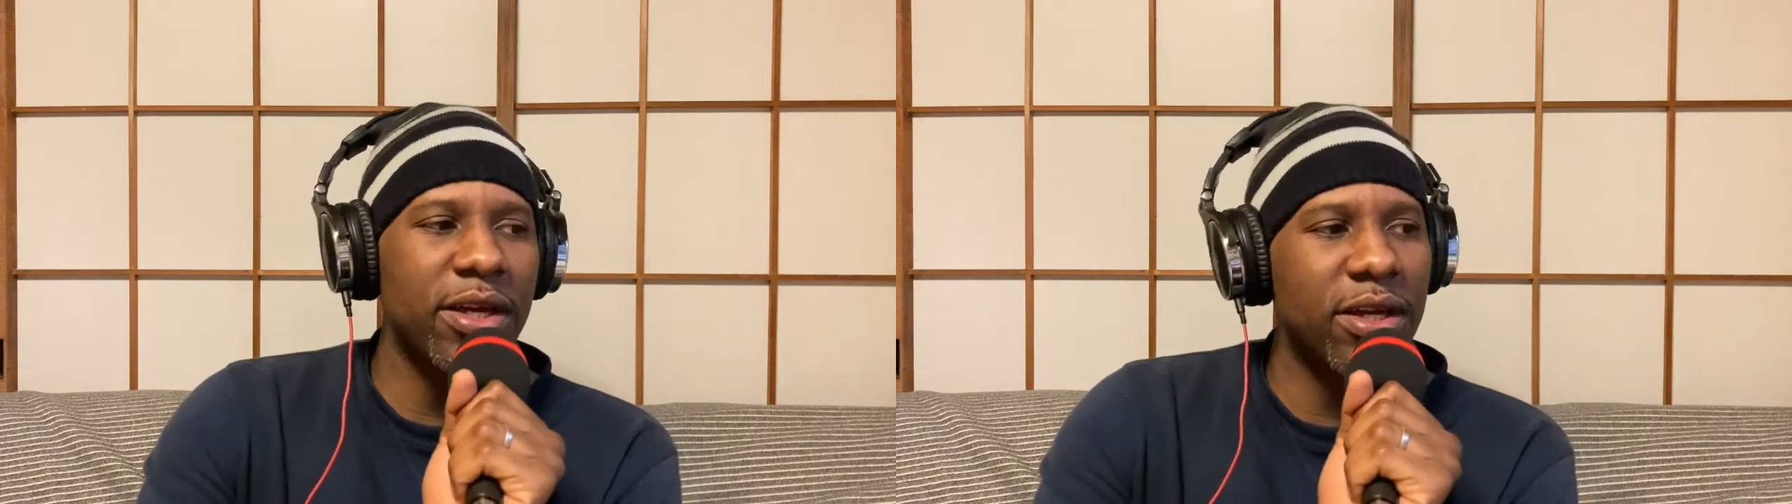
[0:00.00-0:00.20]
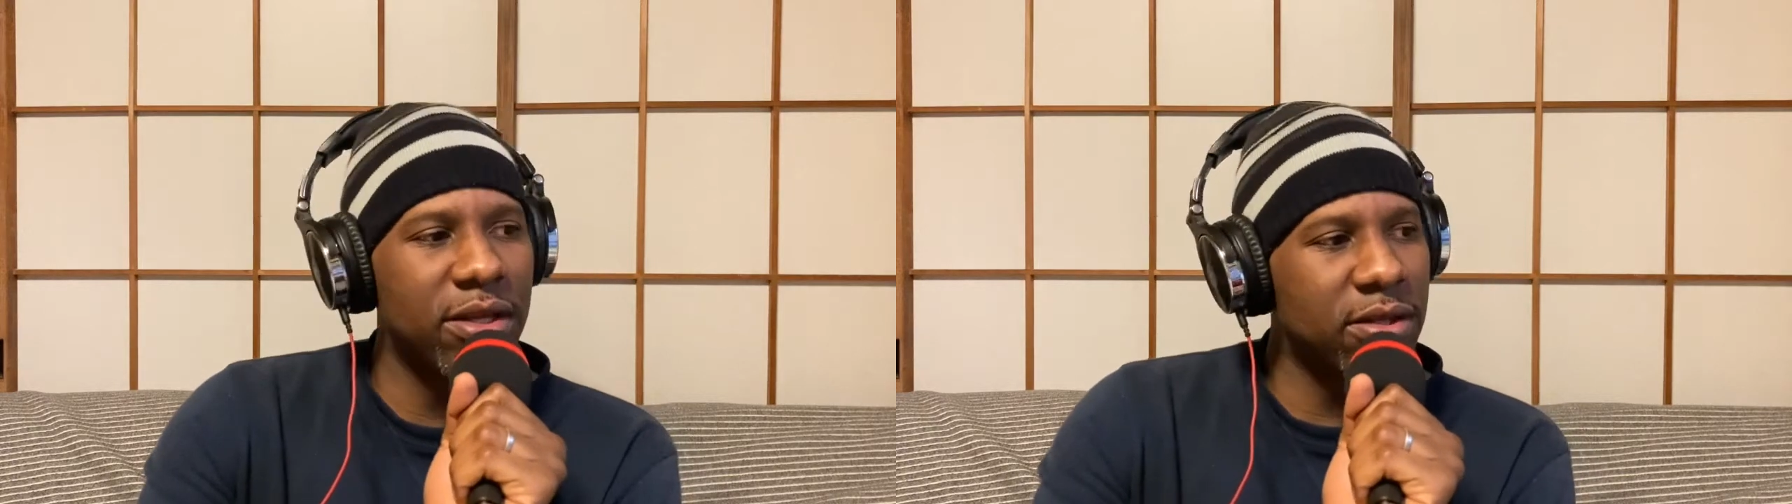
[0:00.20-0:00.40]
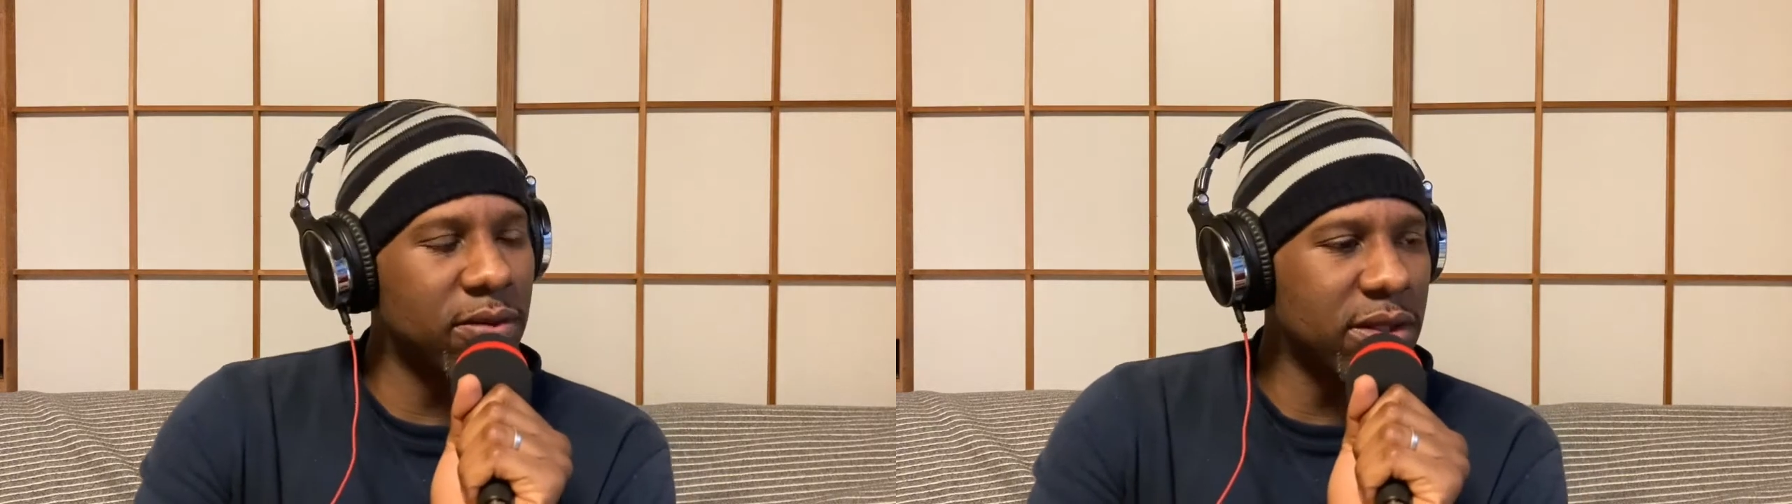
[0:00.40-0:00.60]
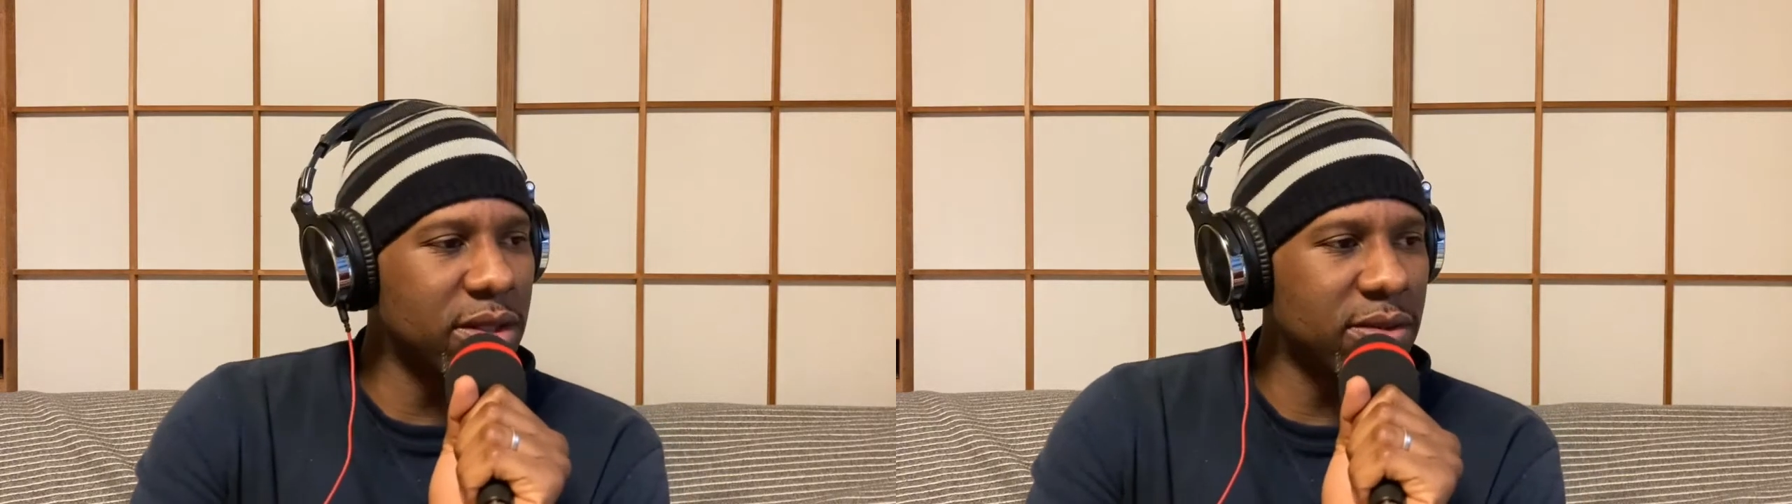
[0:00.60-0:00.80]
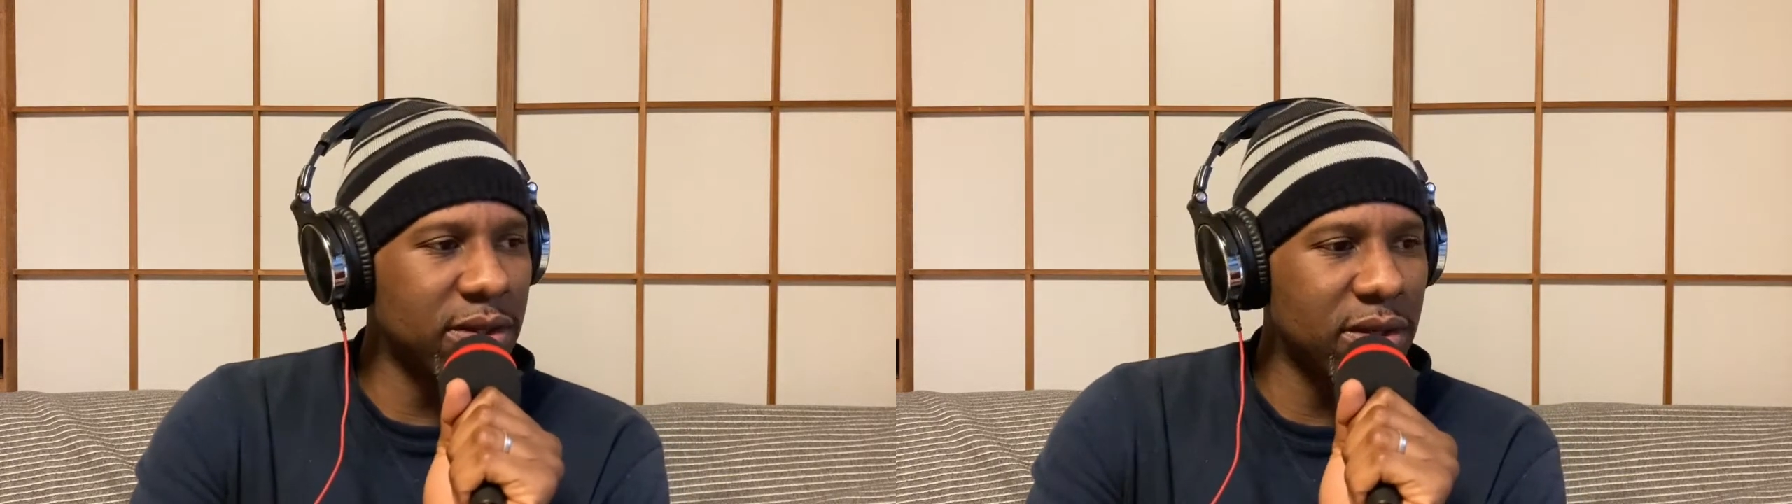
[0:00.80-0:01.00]
in
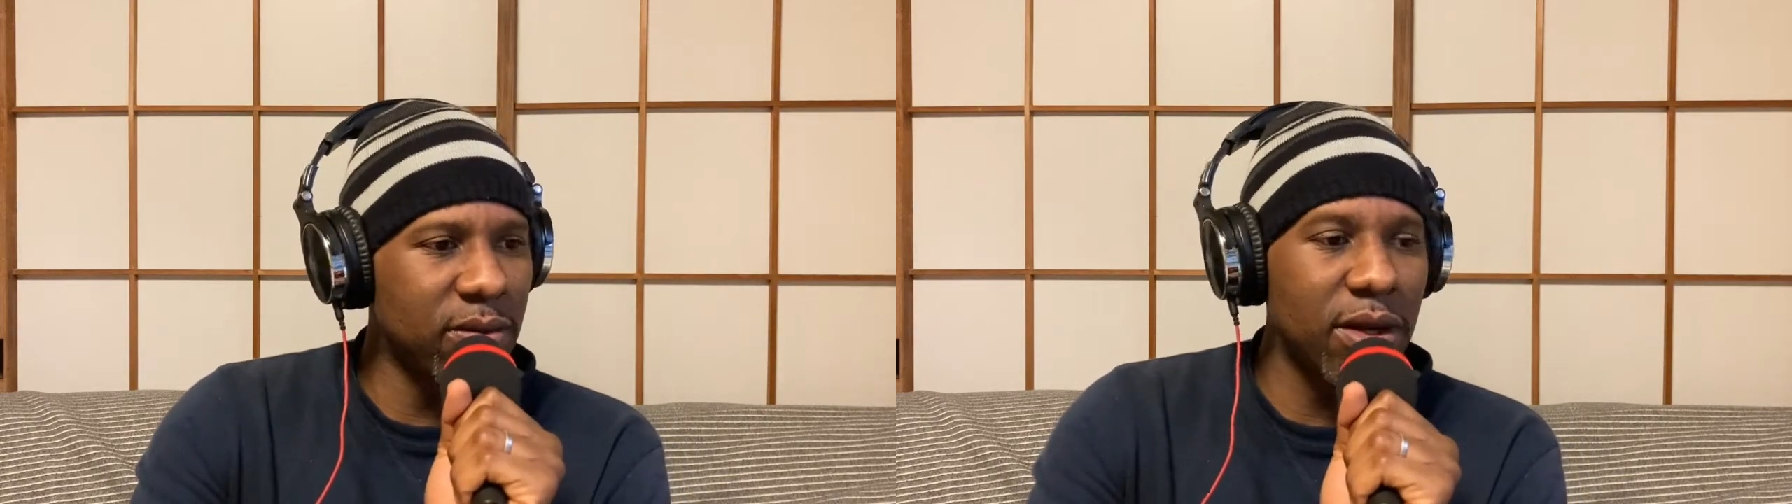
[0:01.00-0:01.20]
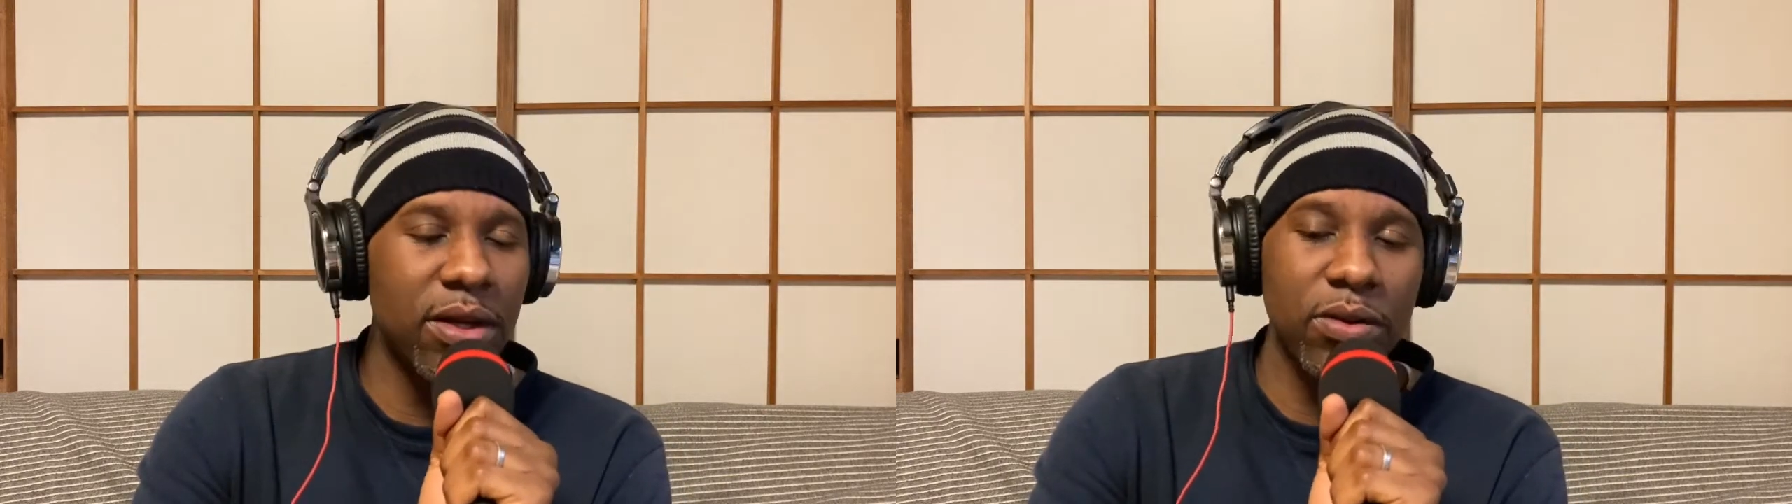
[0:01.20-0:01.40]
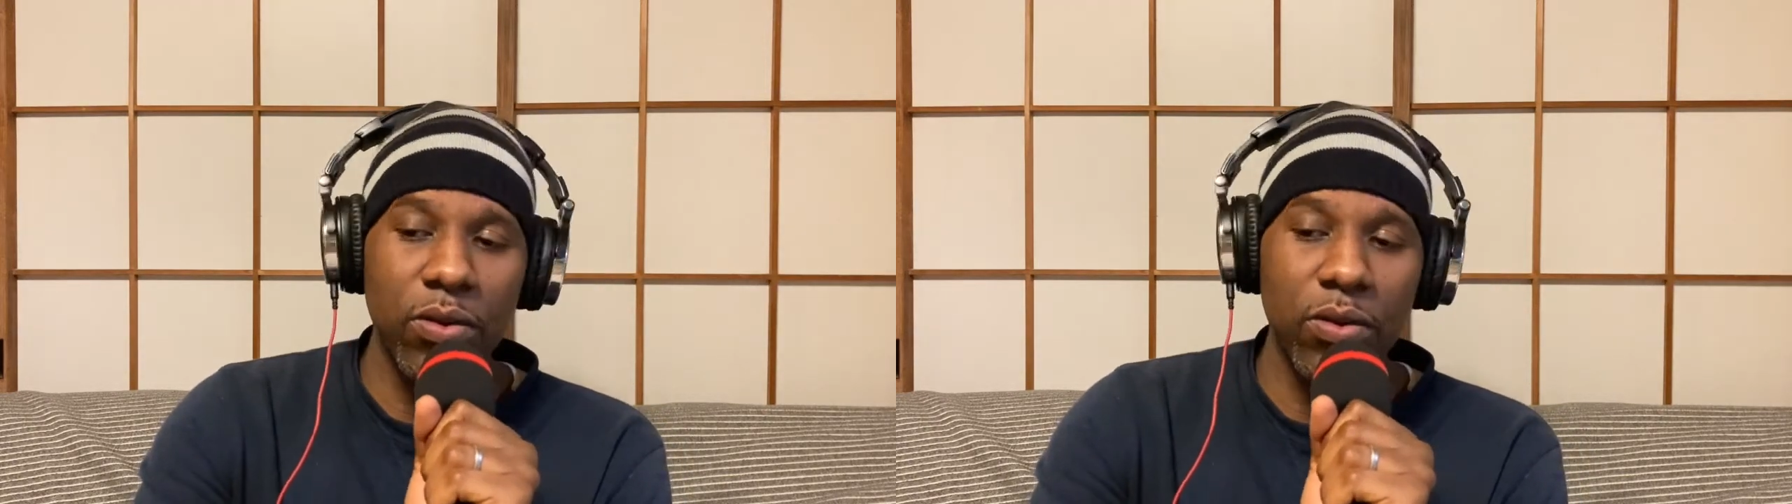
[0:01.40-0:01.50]
2021,